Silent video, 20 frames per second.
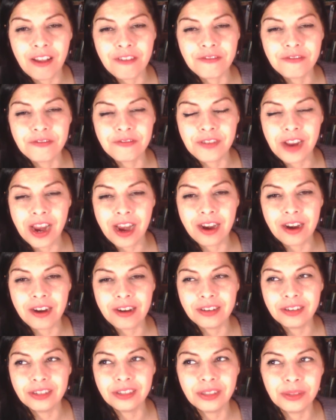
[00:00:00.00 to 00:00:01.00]

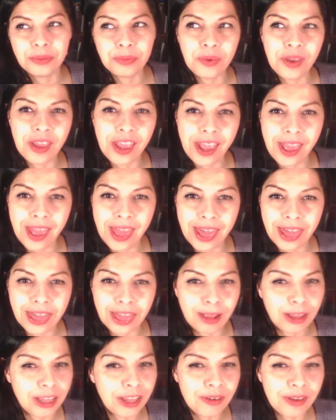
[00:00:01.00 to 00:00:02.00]
affairs
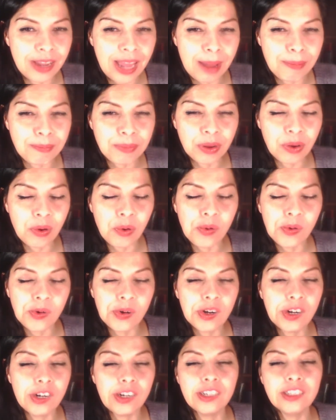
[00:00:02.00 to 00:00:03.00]
with, you
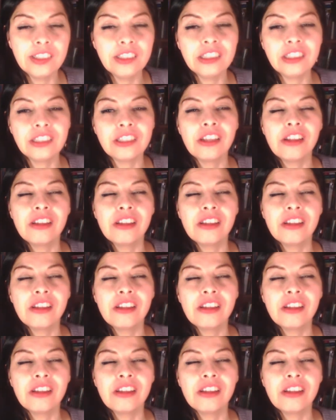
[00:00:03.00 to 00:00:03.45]
Capricorns.